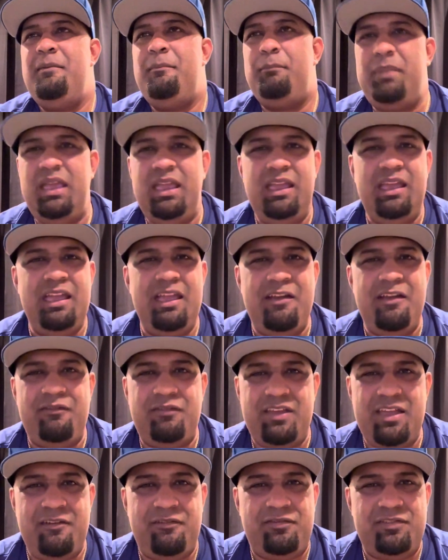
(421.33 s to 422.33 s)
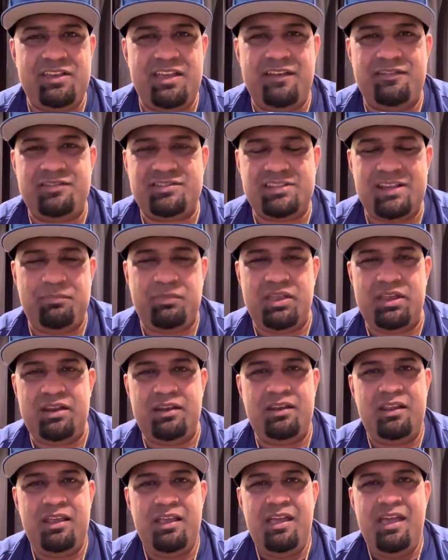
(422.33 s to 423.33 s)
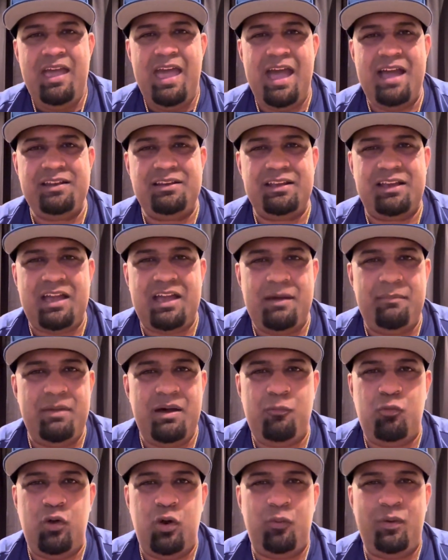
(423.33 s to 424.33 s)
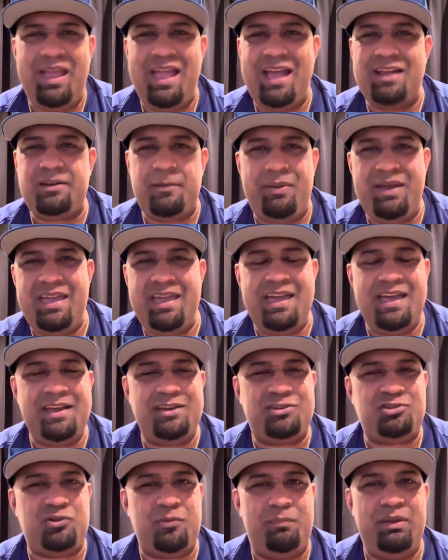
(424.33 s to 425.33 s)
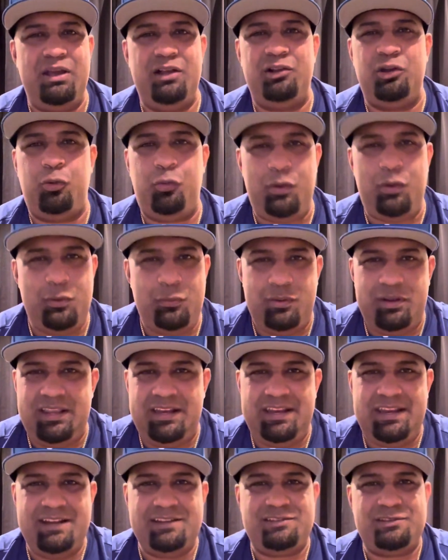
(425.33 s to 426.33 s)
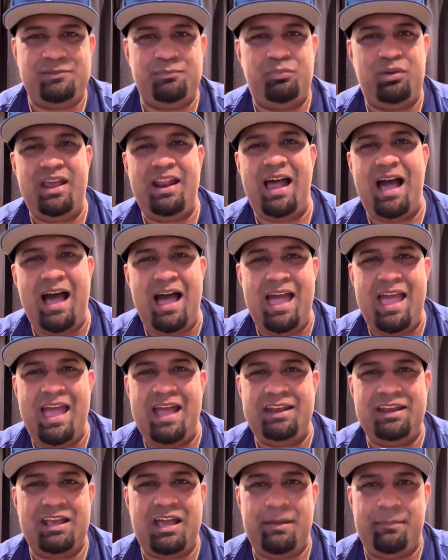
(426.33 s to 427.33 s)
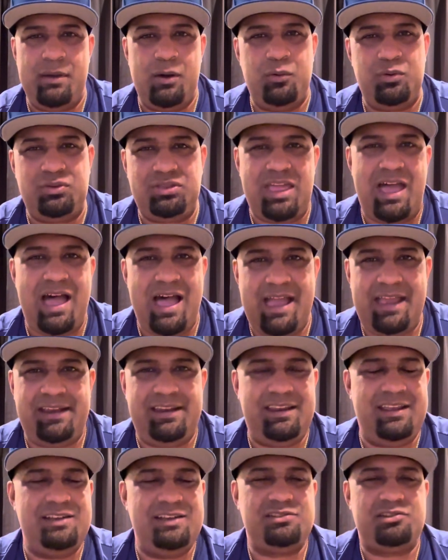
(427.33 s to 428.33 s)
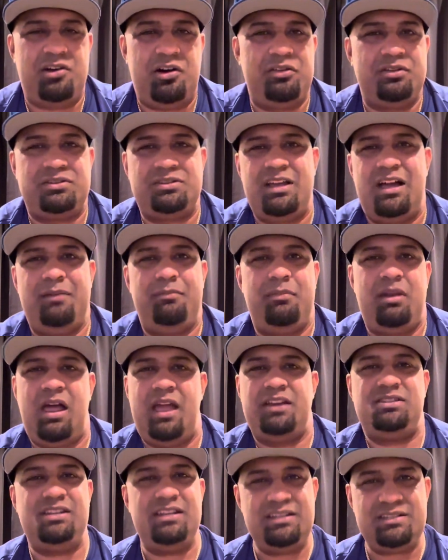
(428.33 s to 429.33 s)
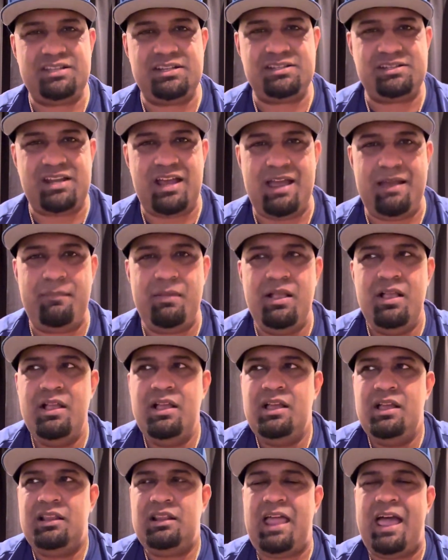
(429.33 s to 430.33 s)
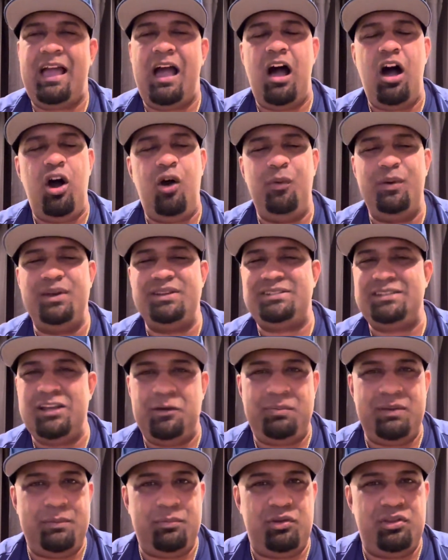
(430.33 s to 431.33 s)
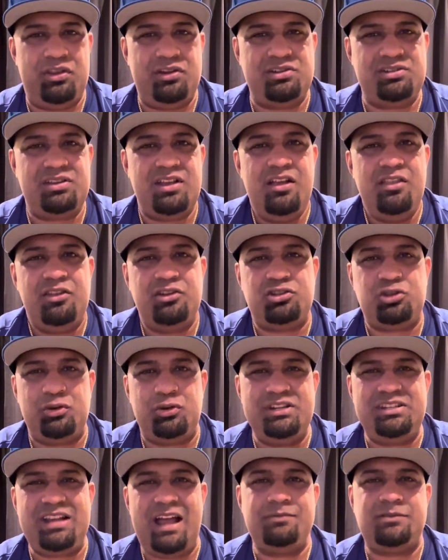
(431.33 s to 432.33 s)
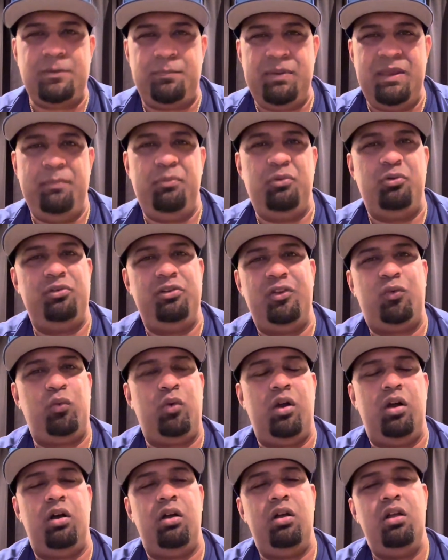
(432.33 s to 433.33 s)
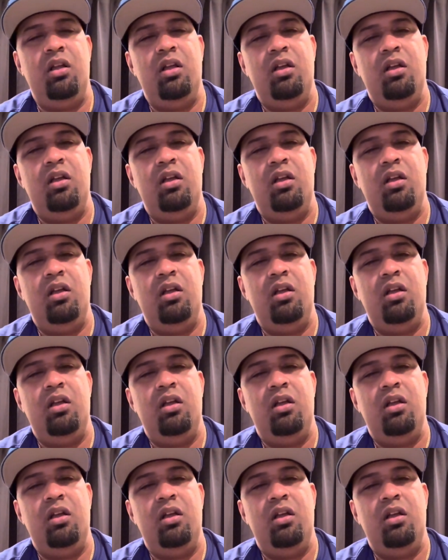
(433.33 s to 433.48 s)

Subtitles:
me, if something had to come up where we had to pay an extra bill or we really needed some bread, I had to come up with the ideas all the time. Like, she's the type, like, I always tell people, there's three types of people in this world.